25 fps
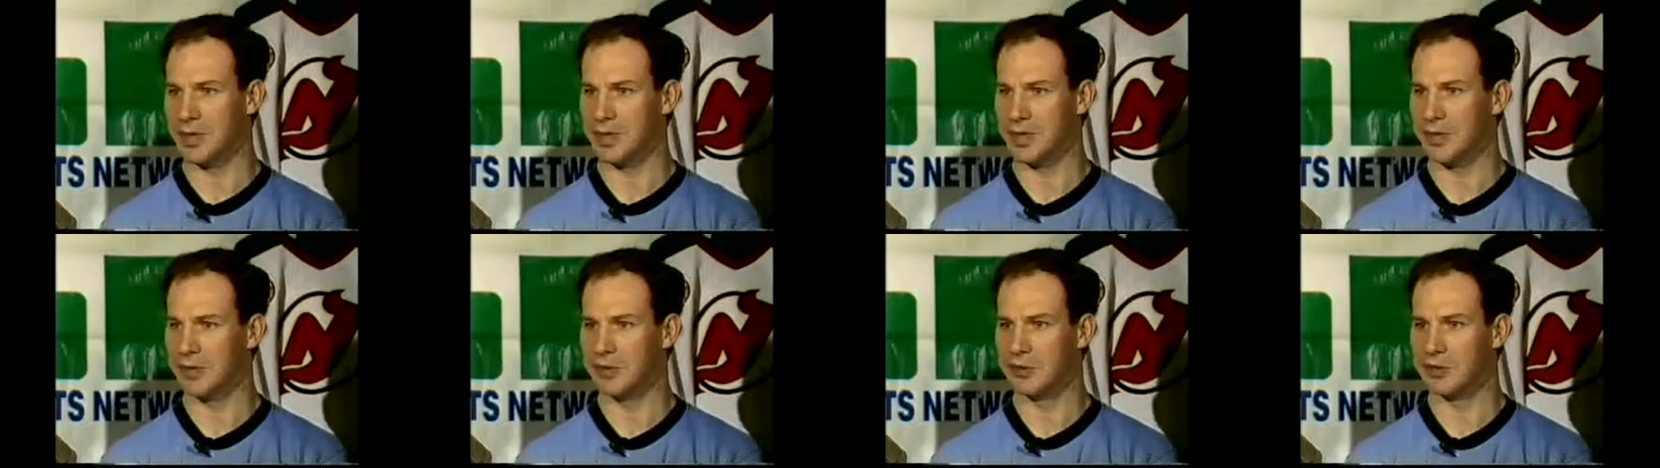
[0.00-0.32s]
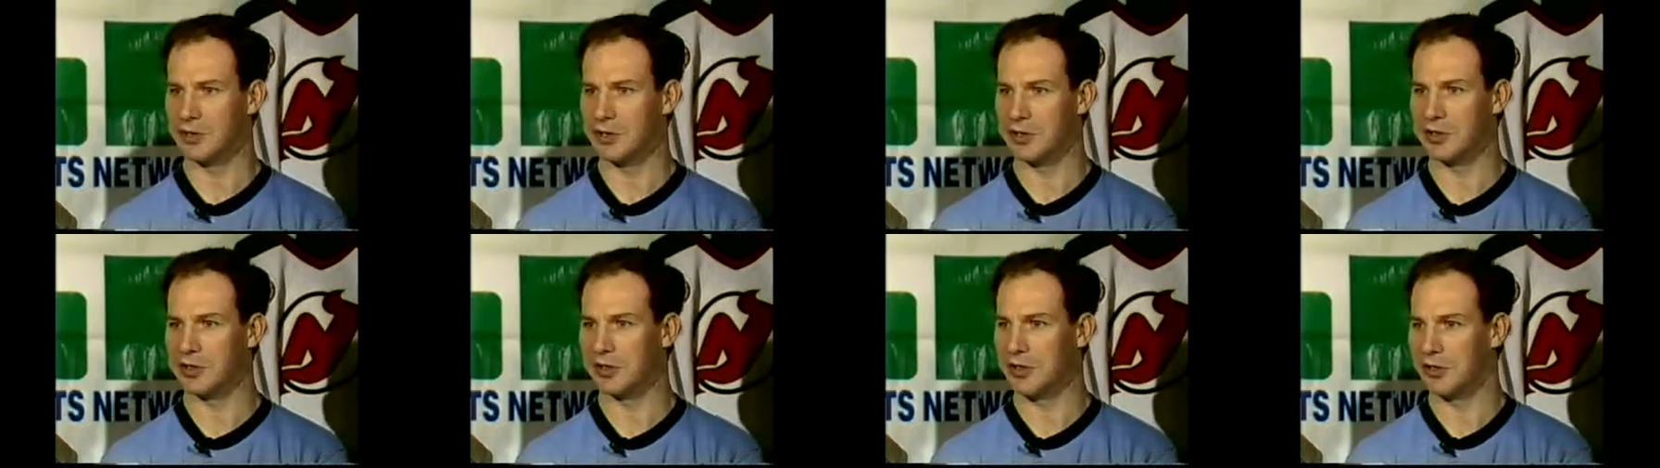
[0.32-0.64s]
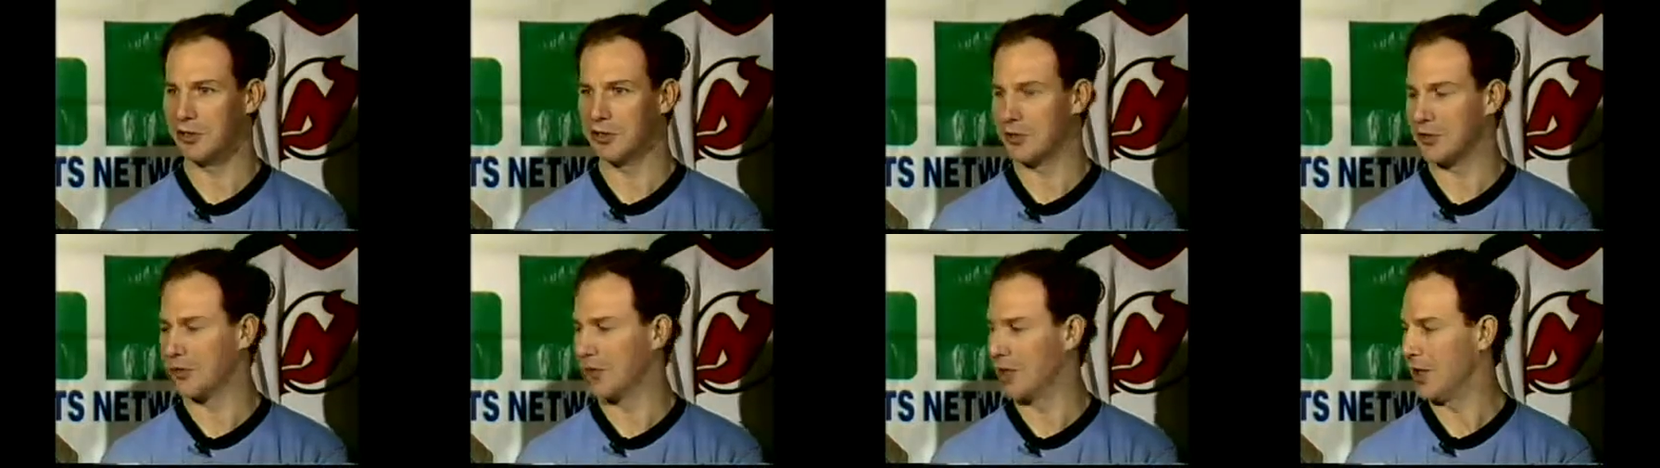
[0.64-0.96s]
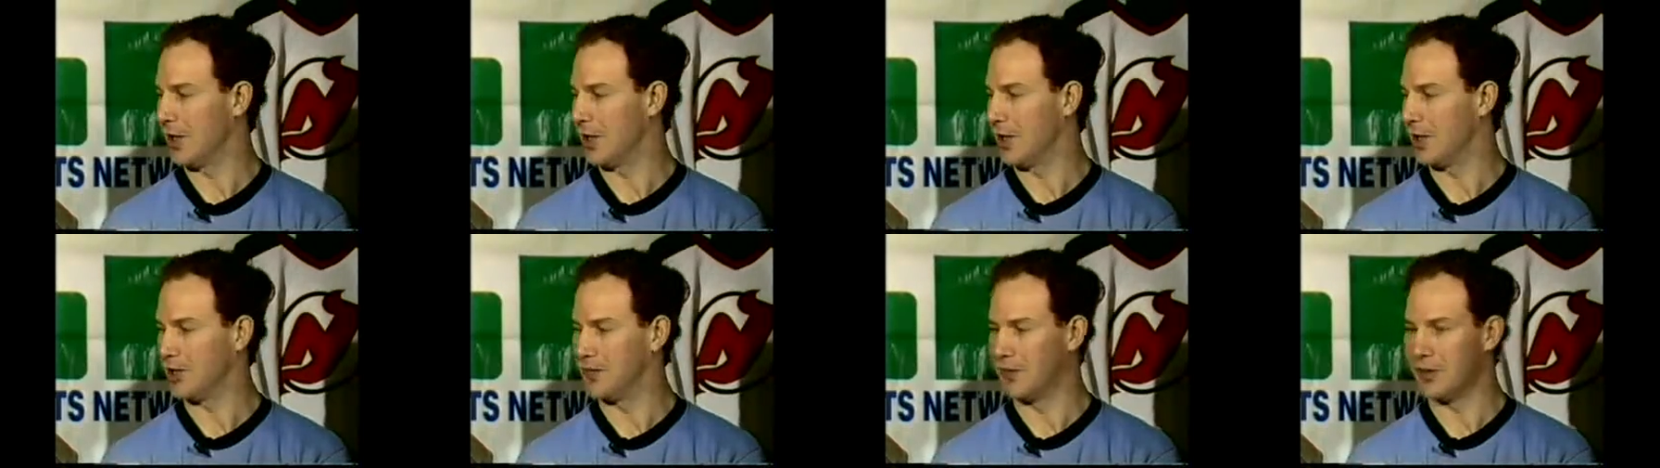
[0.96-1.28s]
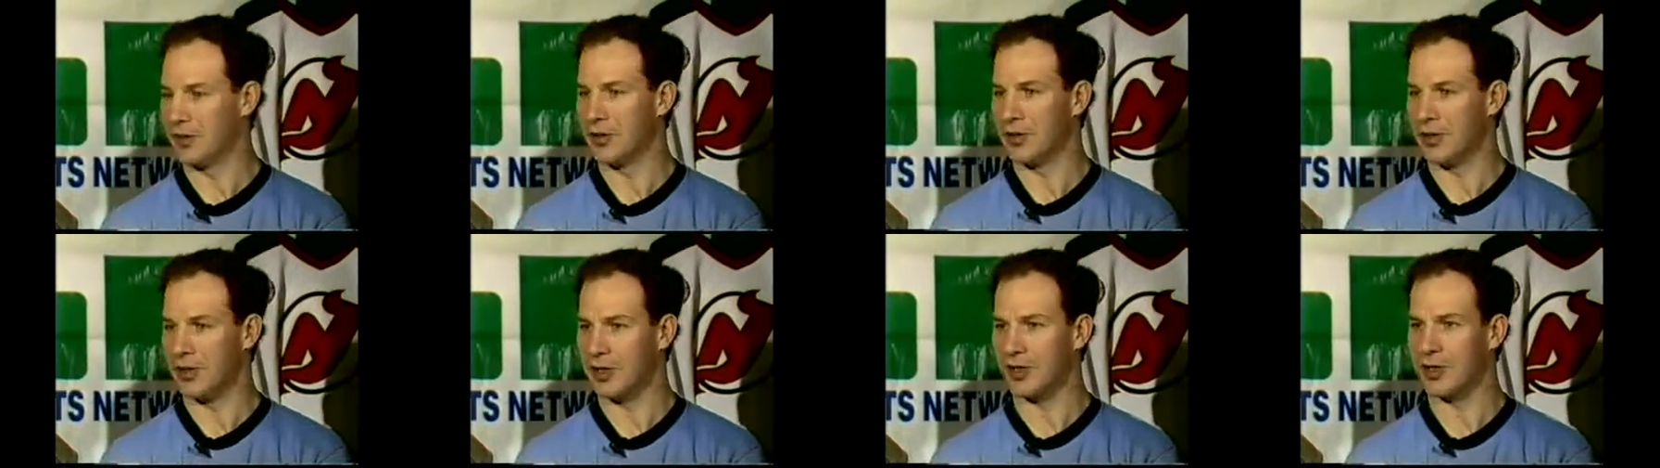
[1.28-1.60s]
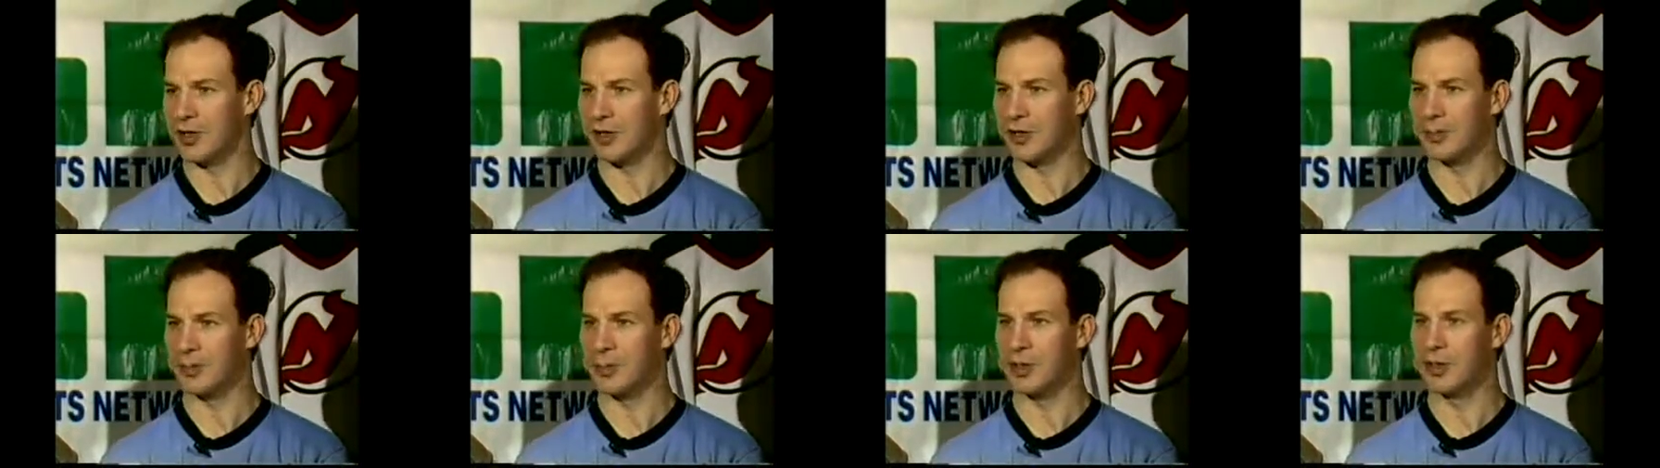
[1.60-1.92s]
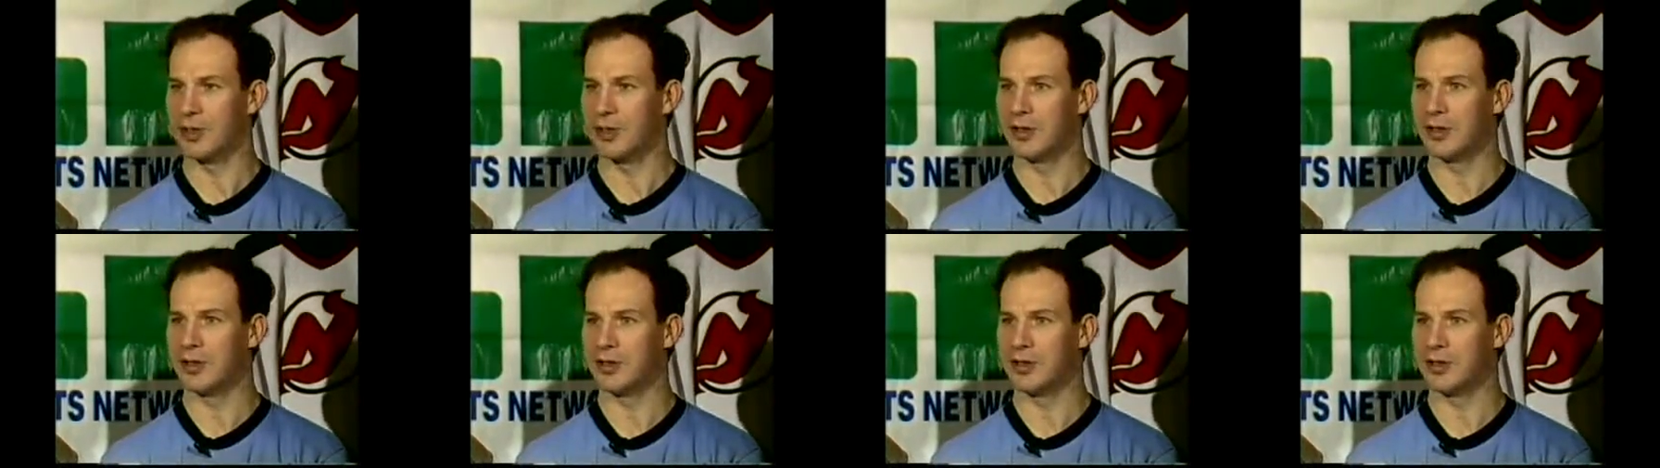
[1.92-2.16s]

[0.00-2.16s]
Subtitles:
you know, it just feels great. It feels like being